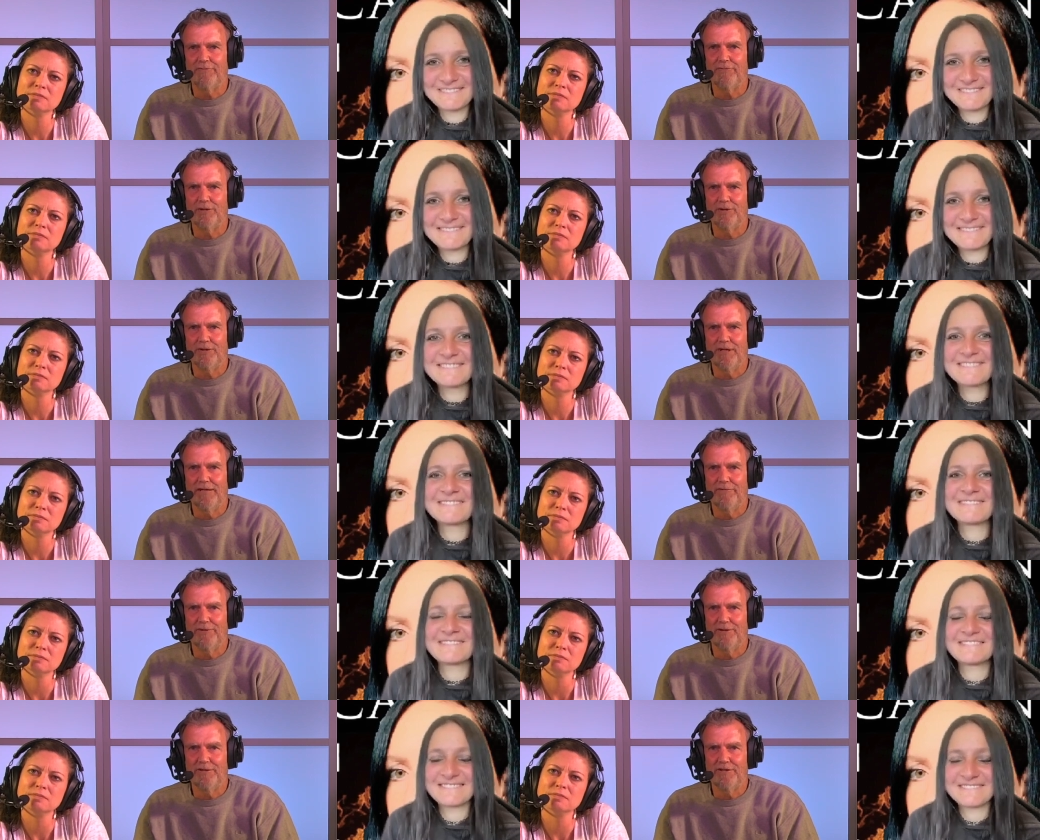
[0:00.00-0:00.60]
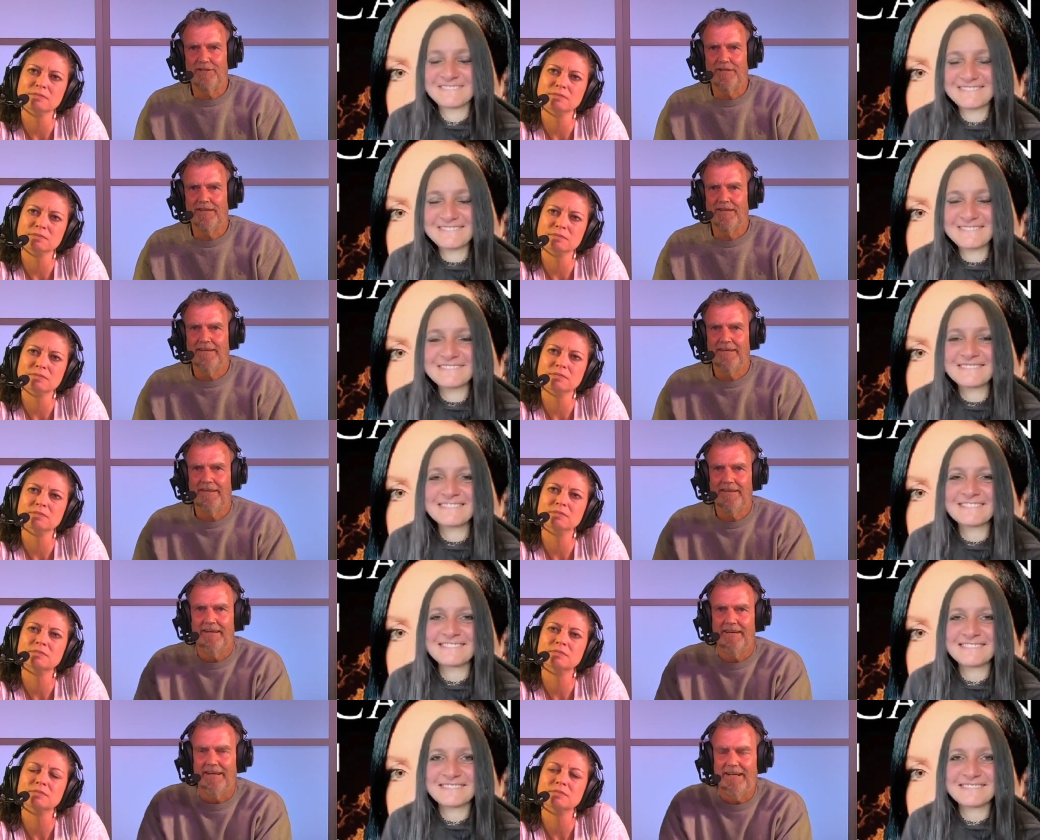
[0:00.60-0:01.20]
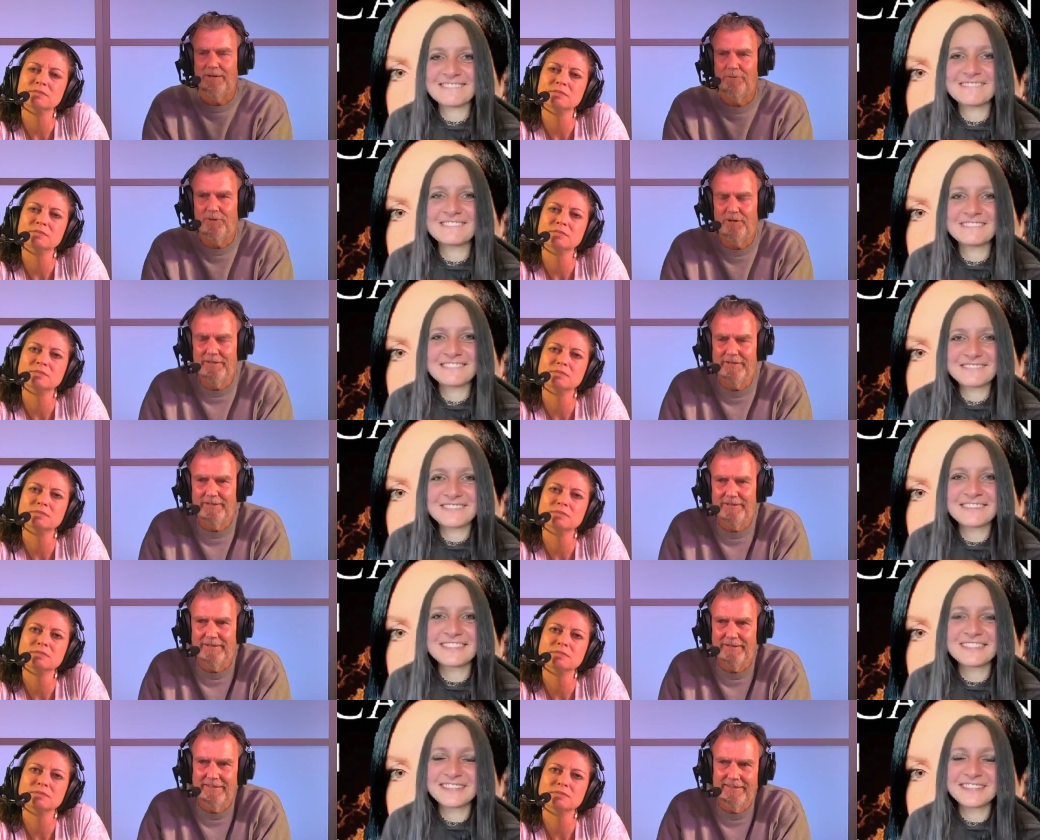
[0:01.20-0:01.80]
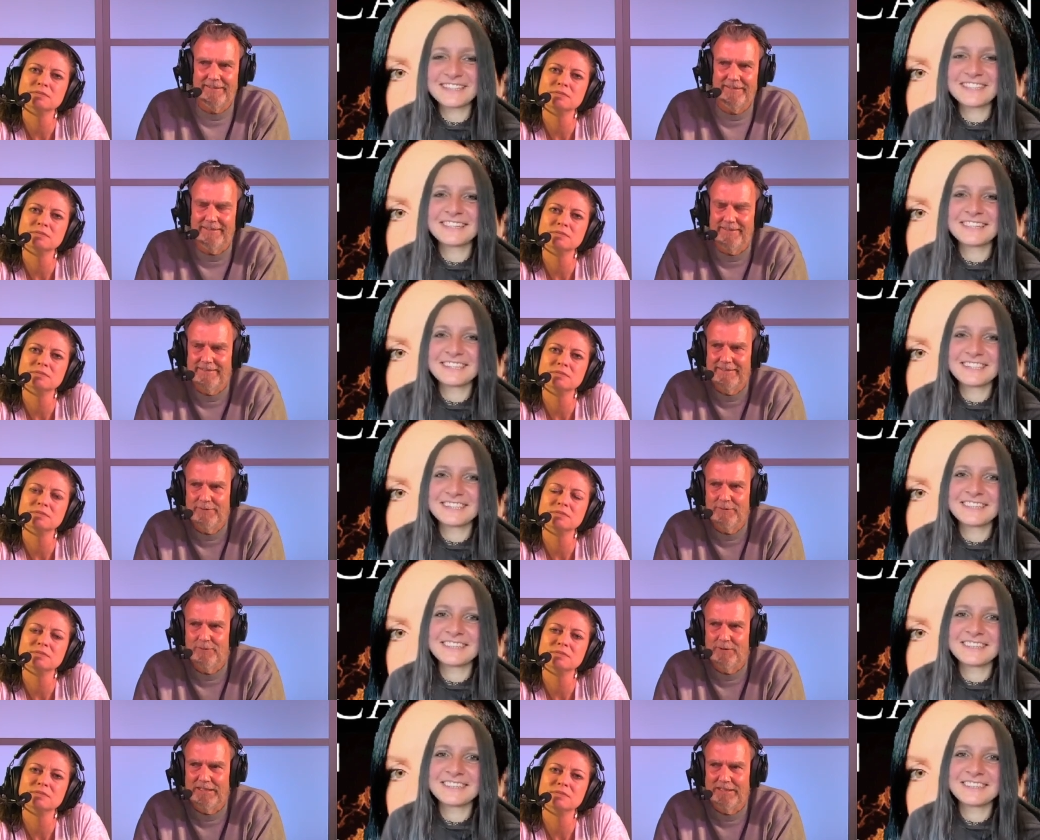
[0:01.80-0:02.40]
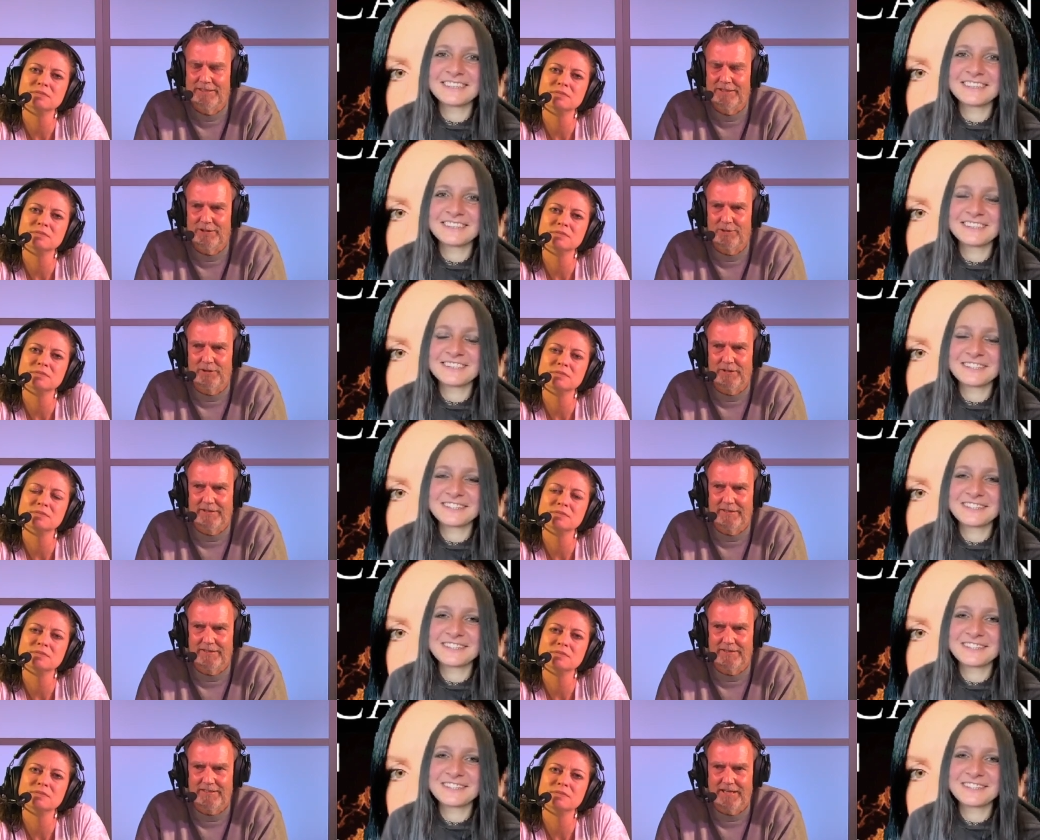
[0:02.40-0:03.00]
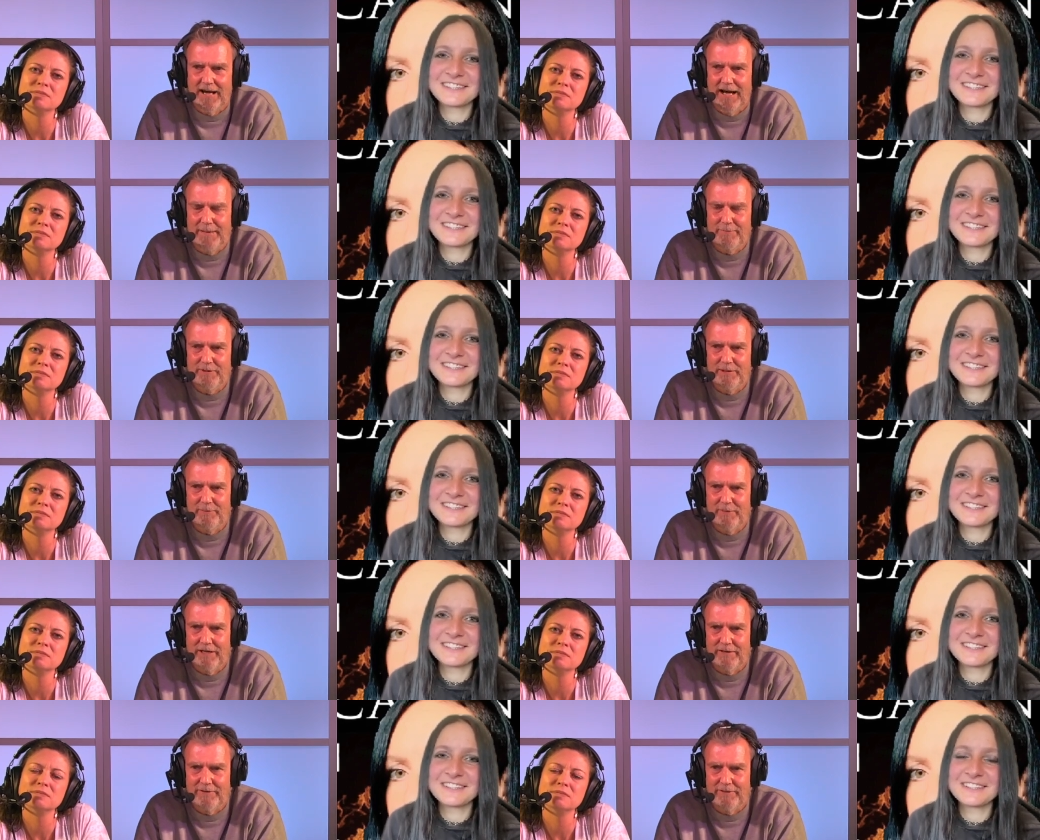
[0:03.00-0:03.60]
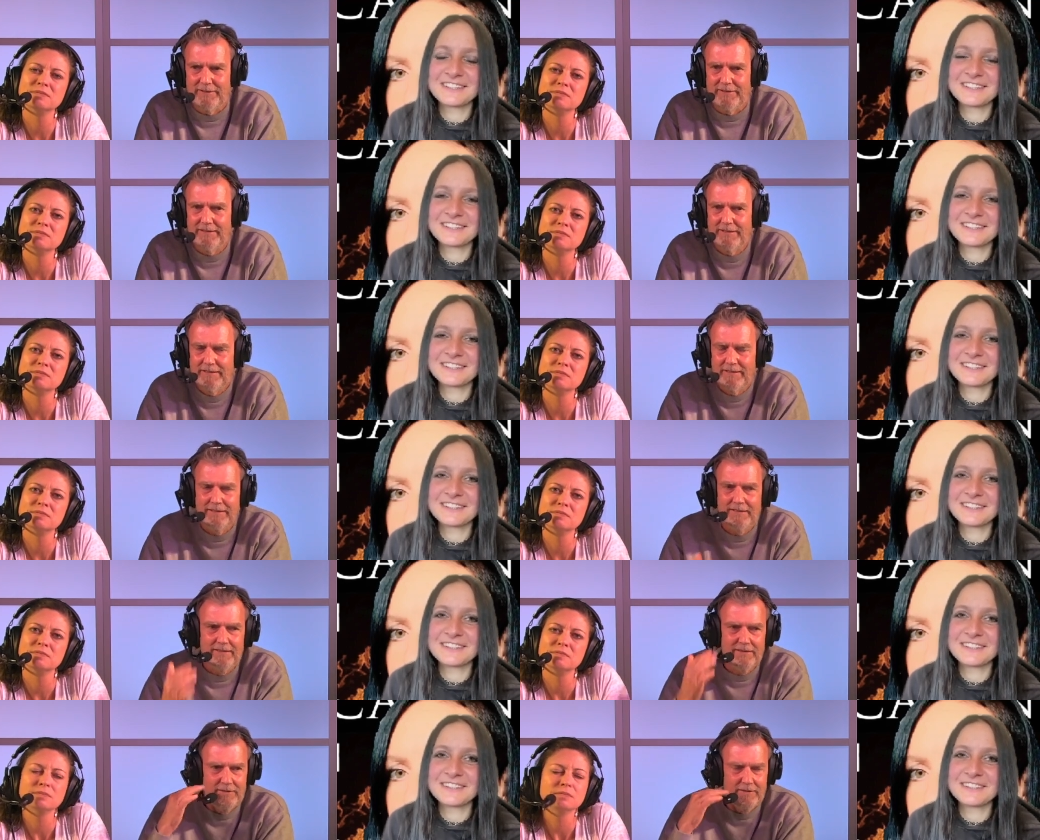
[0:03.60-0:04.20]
Speaker 1: several levels. And I wonder, in doing this copy method,